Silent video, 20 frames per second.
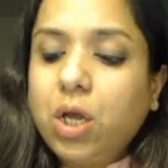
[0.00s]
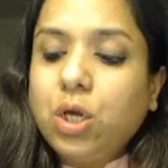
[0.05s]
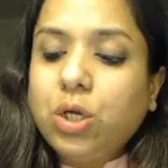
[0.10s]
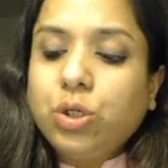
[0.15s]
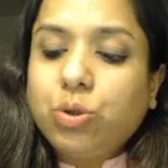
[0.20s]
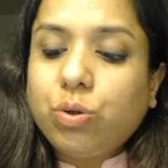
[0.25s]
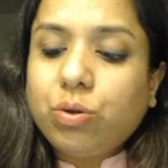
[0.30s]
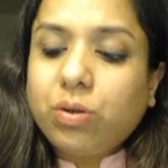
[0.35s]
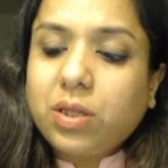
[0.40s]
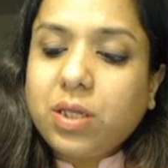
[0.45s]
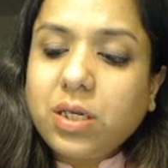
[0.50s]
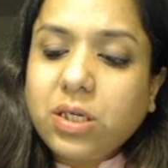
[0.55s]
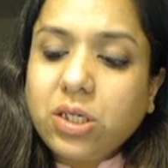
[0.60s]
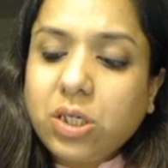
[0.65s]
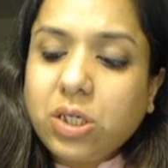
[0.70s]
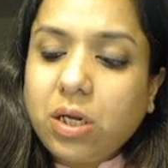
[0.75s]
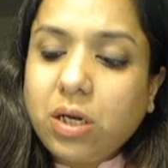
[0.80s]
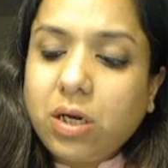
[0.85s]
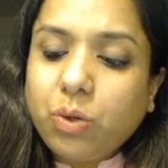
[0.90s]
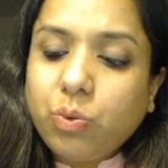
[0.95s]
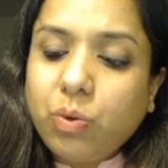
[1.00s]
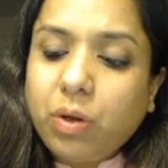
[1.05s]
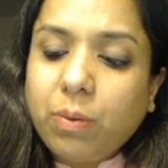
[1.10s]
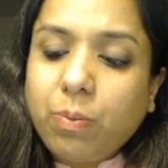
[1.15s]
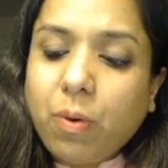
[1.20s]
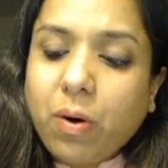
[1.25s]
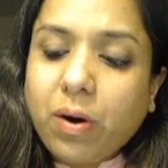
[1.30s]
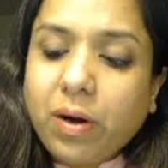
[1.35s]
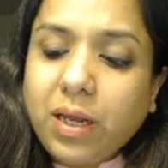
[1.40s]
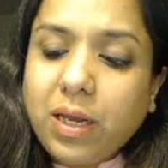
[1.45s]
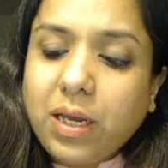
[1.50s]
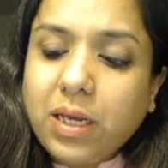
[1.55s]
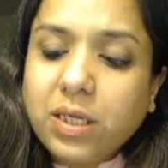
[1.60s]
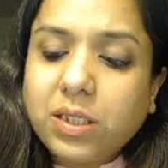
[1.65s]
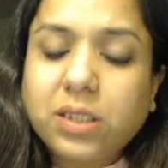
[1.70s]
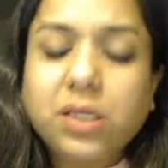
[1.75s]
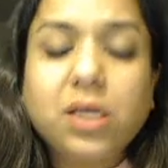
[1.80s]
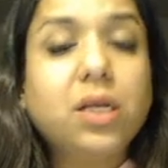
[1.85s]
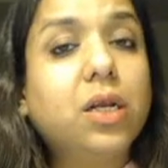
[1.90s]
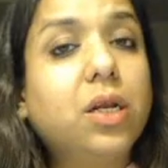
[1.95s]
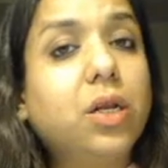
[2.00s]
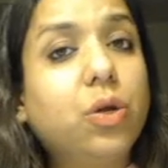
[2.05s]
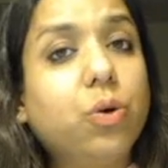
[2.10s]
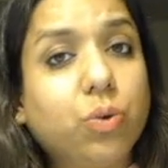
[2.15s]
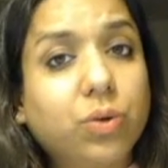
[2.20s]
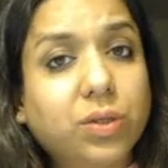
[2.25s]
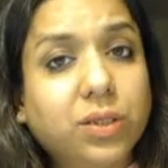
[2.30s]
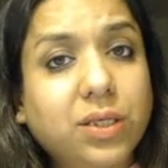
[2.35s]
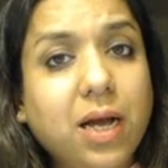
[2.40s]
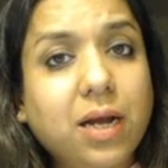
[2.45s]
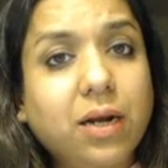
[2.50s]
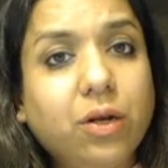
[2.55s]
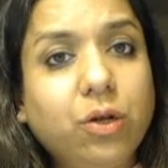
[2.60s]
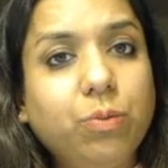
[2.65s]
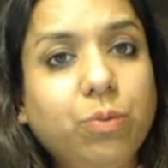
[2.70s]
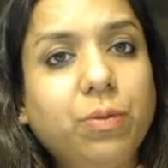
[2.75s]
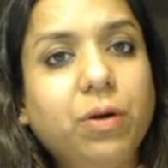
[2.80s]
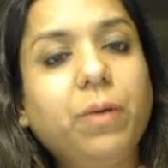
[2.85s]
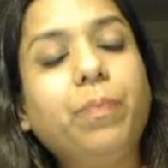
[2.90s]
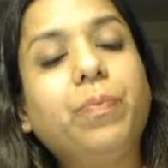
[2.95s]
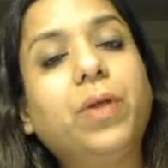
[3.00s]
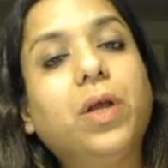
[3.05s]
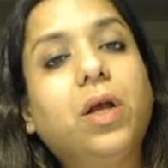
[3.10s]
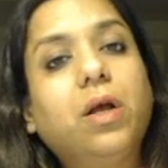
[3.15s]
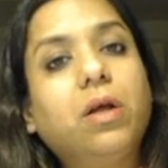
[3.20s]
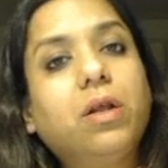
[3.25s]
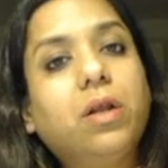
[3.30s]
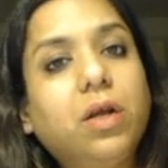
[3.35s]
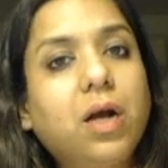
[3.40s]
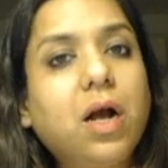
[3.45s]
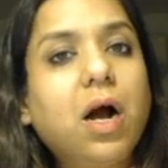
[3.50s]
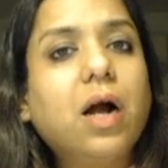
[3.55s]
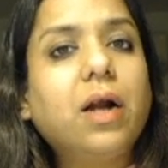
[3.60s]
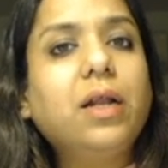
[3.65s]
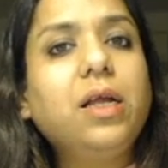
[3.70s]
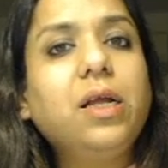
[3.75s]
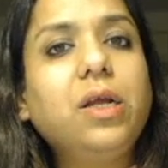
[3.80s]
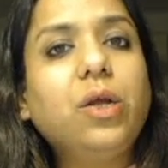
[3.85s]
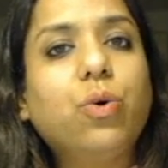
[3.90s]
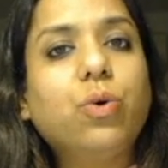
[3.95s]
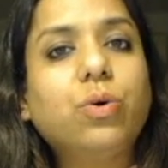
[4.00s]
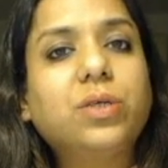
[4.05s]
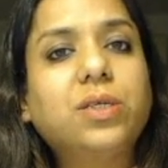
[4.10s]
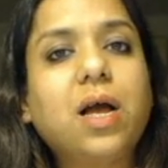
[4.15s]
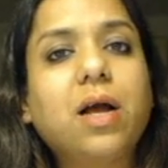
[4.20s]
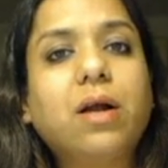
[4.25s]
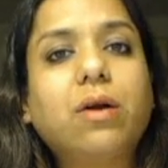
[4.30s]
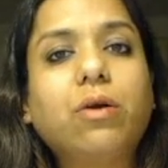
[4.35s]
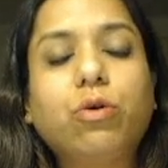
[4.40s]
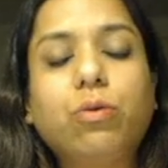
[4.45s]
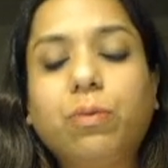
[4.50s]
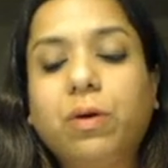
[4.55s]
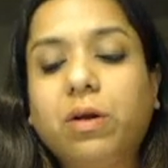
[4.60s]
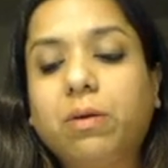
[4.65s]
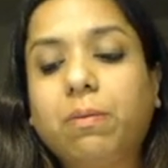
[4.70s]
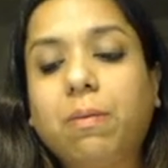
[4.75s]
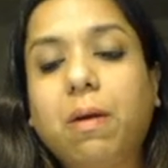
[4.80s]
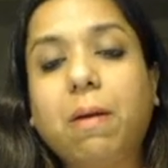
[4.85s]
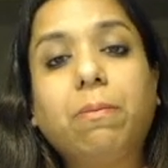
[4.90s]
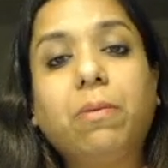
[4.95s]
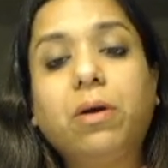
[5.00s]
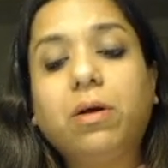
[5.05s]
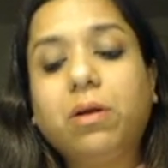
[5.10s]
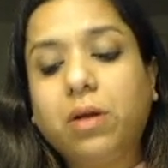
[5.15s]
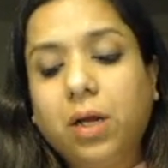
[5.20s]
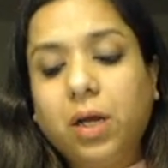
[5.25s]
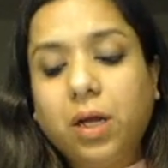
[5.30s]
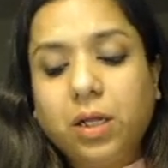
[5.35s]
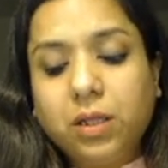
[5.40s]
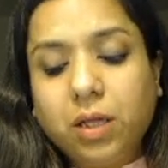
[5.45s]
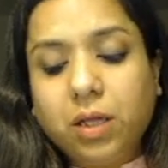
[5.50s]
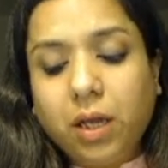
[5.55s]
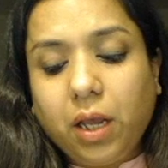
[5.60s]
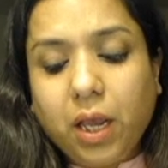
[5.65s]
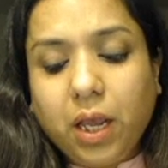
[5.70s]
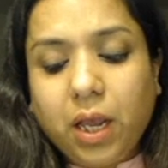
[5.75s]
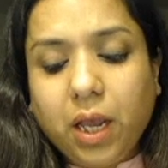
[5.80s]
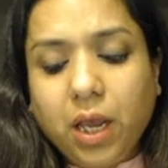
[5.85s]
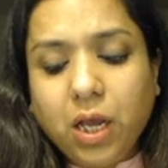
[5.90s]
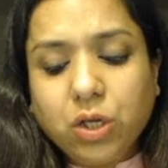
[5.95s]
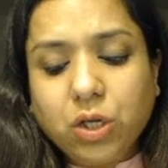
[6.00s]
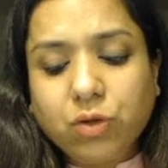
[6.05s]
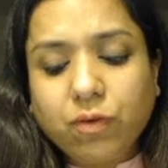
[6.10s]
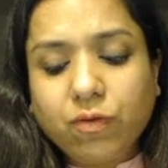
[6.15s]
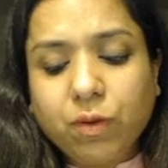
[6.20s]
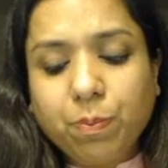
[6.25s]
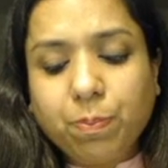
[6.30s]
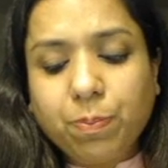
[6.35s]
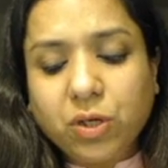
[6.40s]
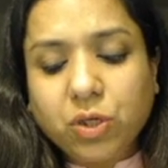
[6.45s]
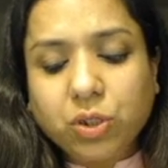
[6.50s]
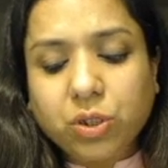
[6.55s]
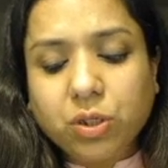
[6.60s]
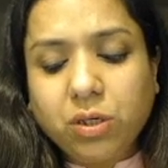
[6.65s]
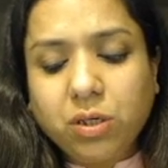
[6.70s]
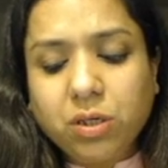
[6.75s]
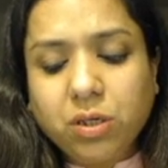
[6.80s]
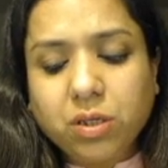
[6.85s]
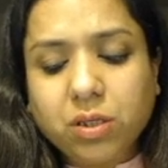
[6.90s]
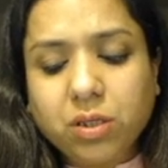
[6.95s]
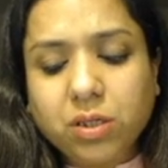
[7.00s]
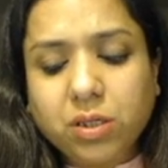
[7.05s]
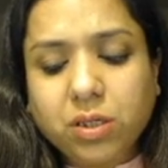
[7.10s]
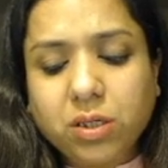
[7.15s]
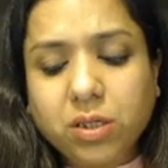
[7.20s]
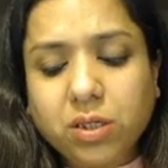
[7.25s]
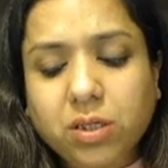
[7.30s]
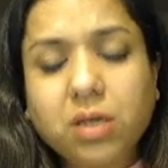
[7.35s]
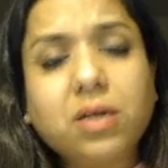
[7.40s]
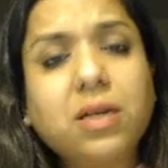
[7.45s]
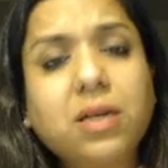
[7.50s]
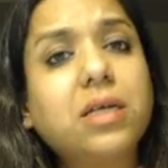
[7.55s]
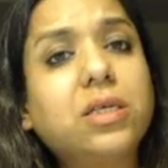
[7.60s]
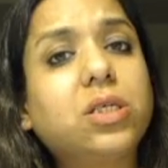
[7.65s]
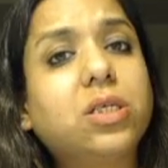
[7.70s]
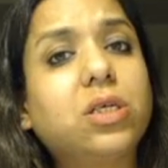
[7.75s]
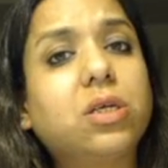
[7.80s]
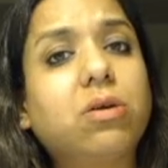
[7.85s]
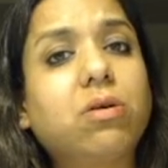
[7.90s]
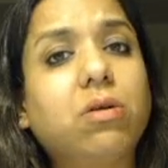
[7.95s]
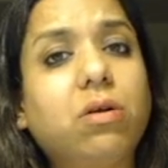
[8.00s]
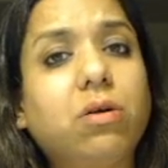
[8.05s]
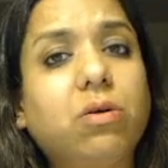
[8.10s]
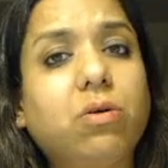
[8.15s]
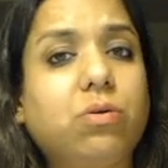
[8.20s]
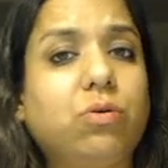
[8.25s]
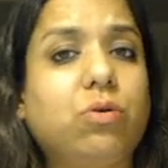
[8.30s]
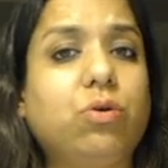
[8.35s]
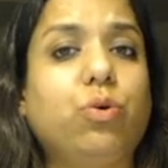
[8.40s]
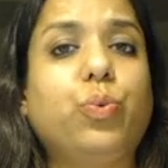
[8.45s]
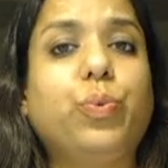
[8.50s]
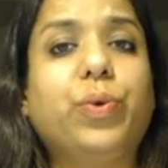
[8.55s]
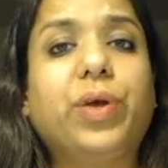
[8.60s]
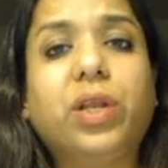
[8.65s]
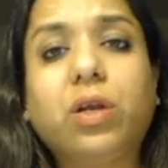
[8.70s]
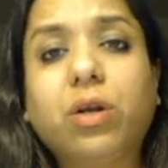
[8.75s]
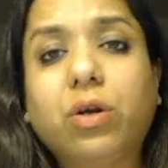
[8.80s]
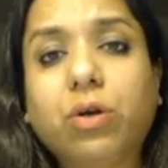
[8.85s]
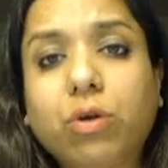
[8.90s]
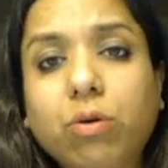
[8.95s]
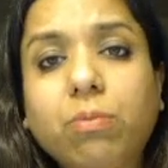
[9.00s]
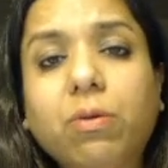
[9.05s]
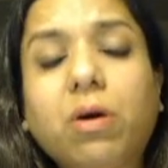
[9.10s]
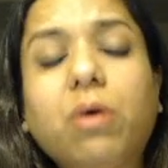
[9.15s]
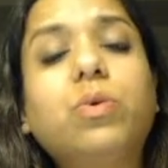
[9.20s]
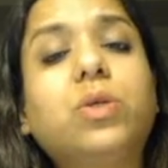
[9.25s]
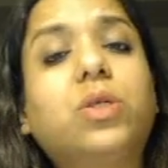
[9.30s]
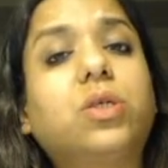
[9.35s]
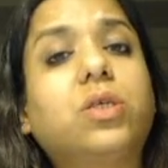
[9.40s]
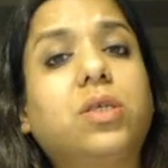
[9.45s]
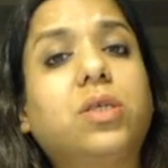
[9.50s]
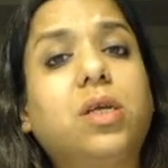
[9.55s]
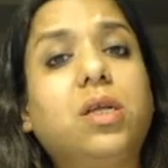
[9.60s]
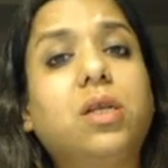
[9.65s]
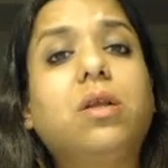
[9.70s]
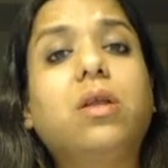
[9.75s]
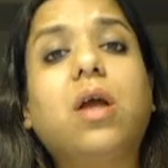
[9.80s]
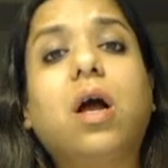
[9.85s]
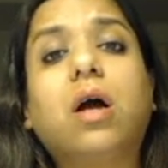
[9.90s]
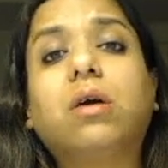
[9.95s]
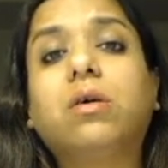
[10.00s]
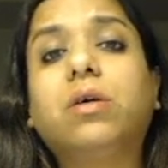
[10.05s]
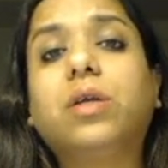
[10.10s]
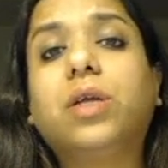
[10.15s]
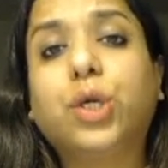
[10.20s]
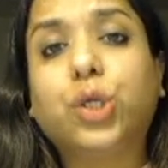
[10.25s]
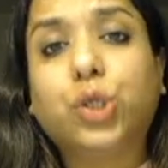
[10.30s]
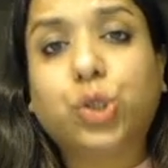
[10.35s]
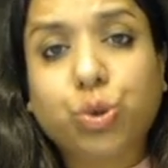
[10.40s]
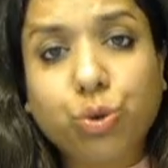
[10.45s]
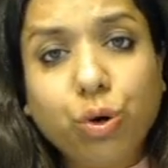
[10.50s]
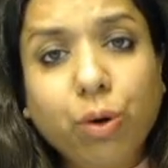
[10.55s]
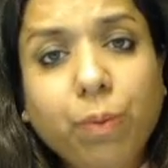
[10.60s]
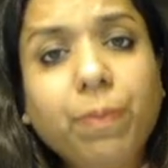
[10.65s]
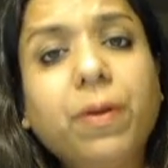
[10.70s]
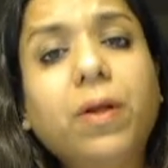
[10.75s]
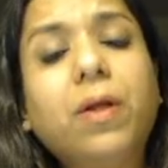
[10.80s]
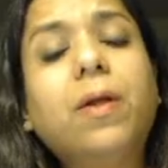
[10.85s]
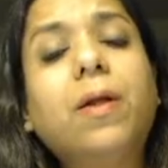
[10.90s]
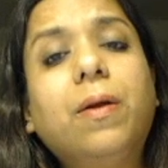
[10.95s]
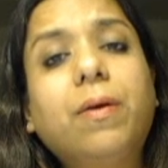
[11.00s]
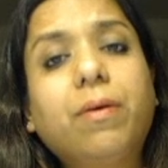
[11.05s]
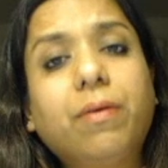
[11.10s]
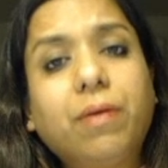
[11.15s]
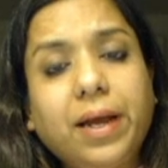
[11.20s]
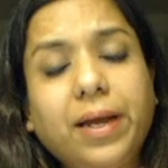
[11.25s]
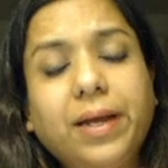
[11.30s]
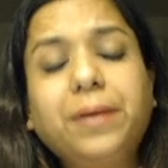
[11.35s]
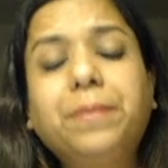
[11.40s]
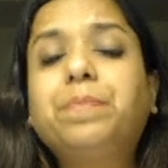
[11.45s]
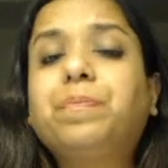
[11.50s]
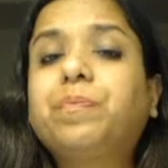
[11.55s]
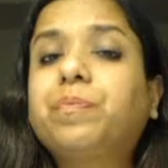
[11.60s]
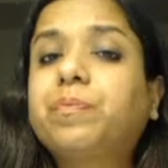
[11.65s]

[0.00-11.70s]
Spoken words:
So this Schiller dual body is seen in yolk sac tumor. Regarding yolk sac tumor, remember the age of the patient. This is a testicular or an ovarian tumor which is seen in younger age group, right?